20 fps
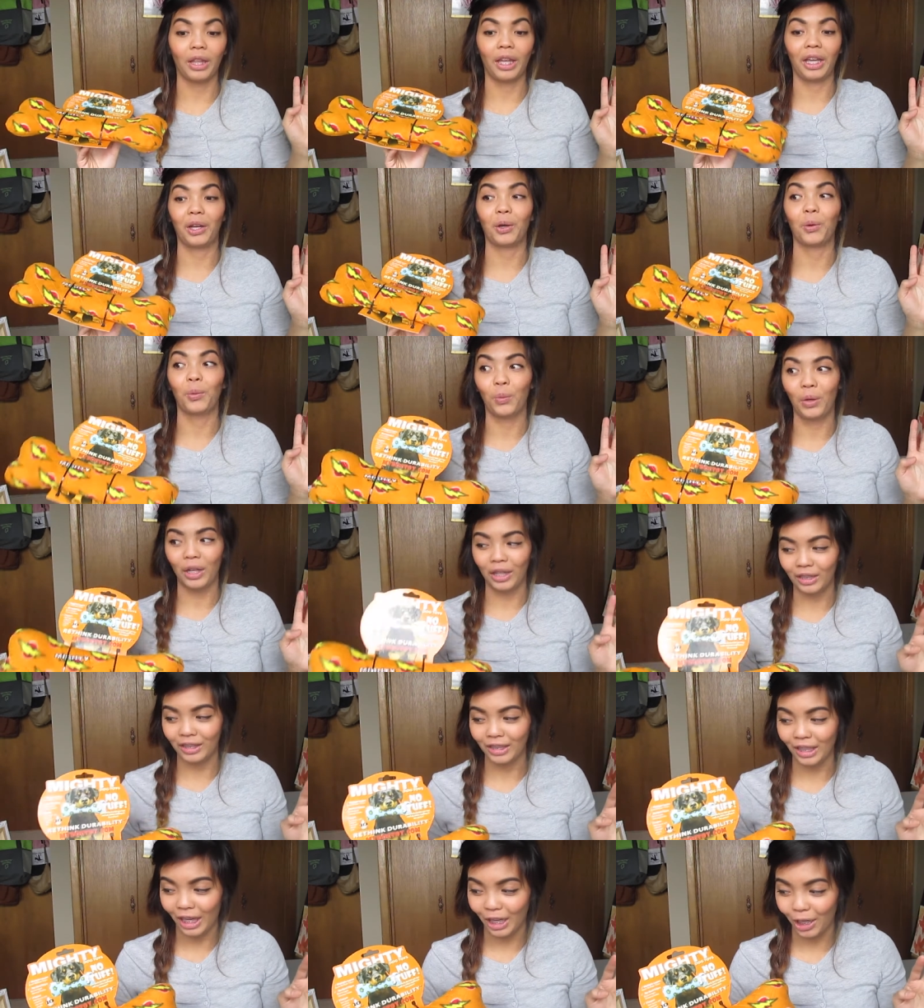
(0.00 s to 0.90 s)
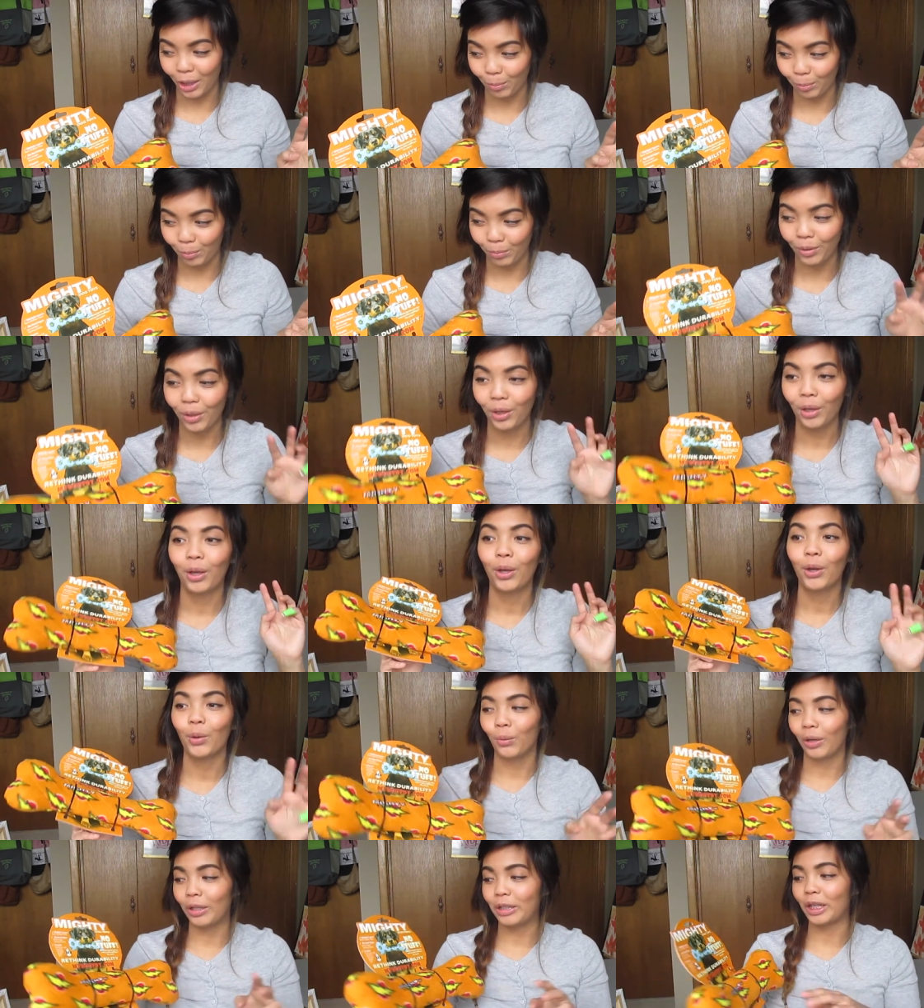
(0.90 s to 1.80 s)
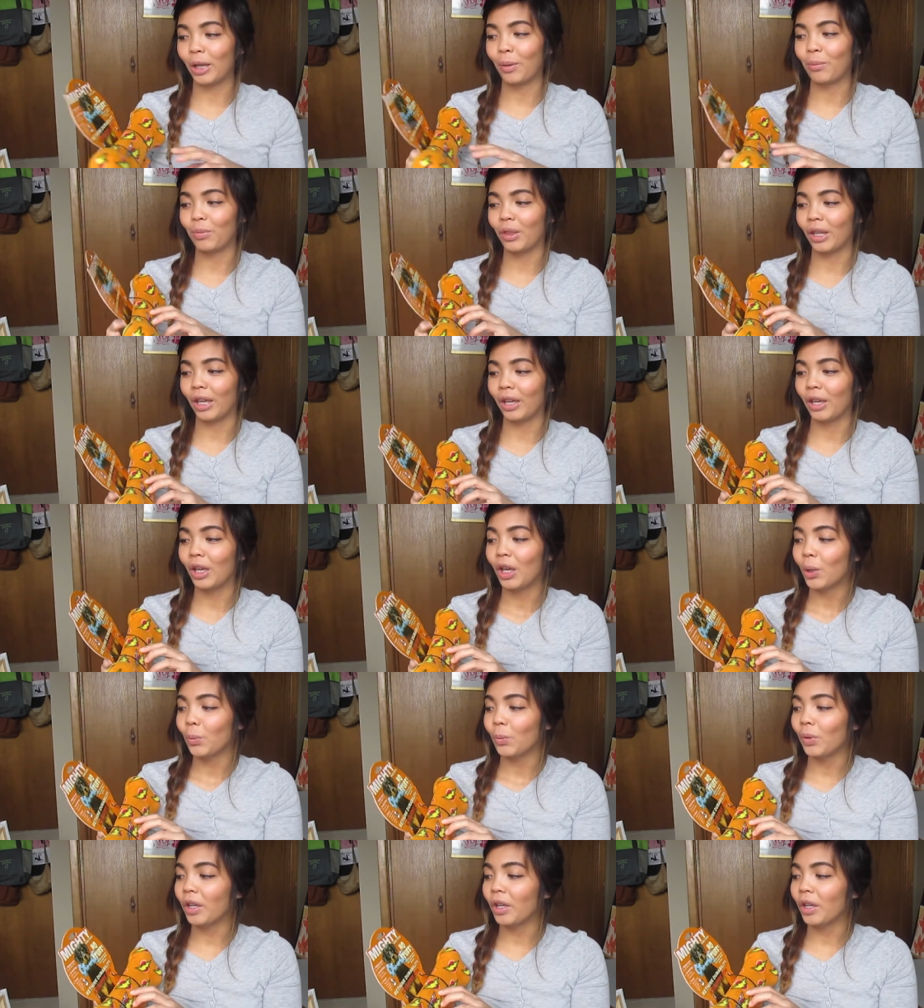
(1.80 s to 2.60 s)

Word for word: like a one-time one-time thing.